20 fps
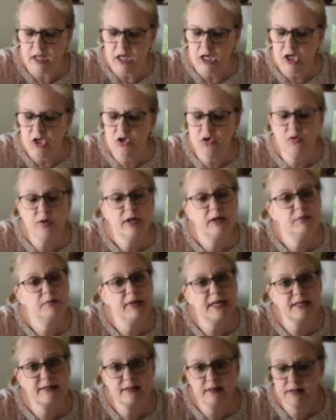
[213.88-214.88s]
You can
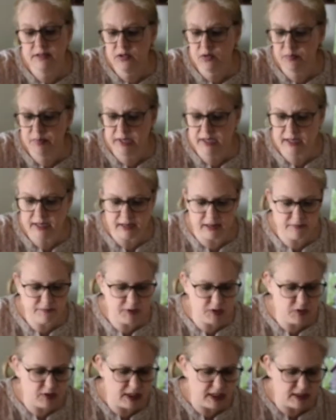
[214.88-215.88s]
mix a little bit in if
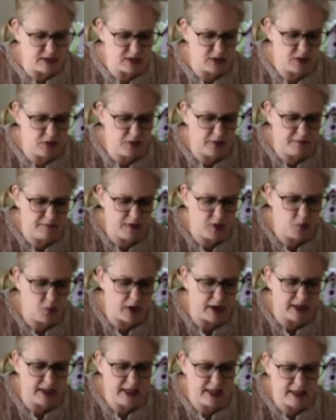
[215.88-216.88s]
you need to, if you
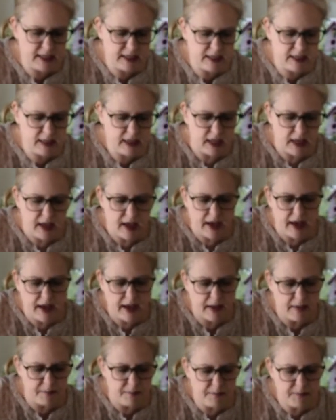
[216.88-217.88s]
want to get it
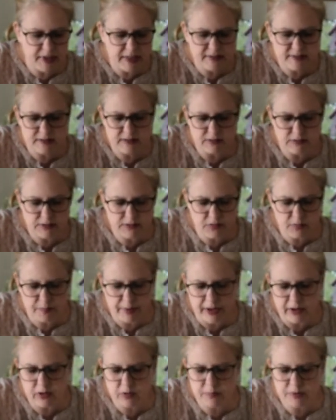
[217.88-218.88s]
mixed a little
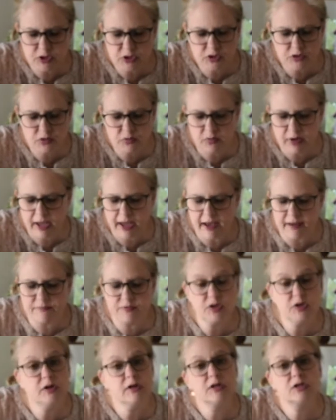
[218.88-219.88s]
better, but you don't have
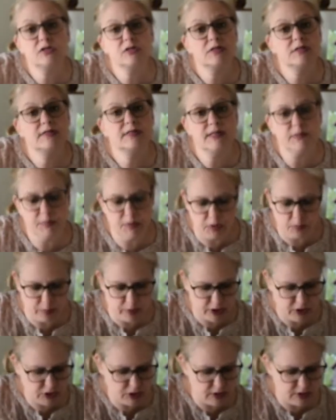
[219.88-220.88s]
to. You can just dip your
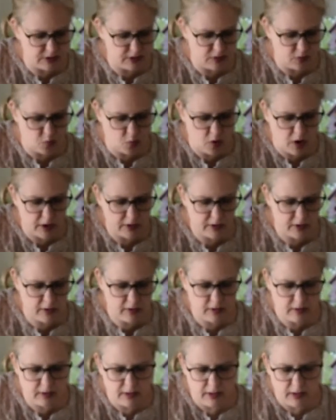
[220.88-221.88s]
brush into the
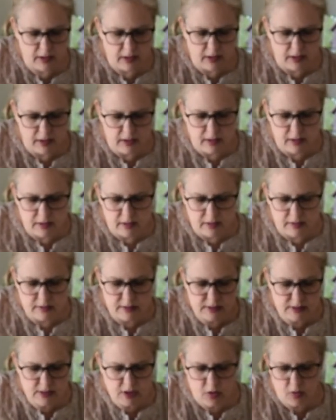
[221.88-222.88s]
water.
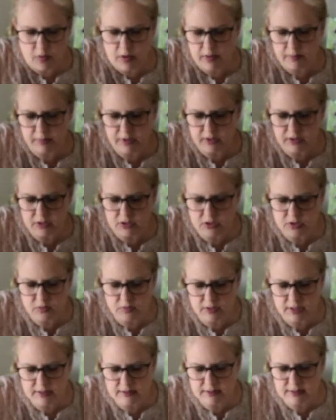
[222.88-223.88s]
So I'm going to do
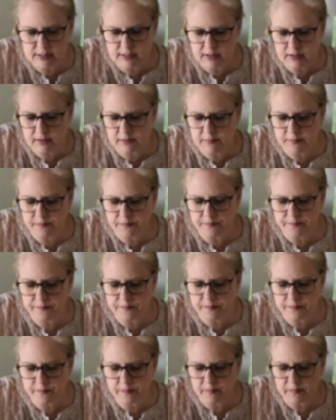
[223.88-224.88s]
this here.
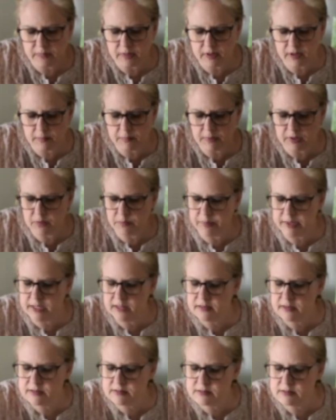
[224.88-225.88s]
I'm going to
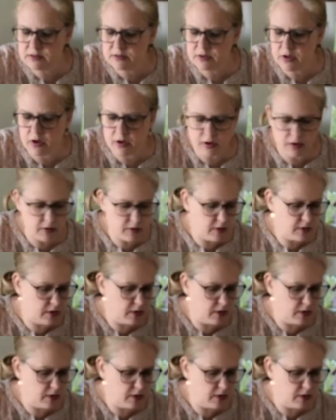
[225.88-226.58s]
paint this along.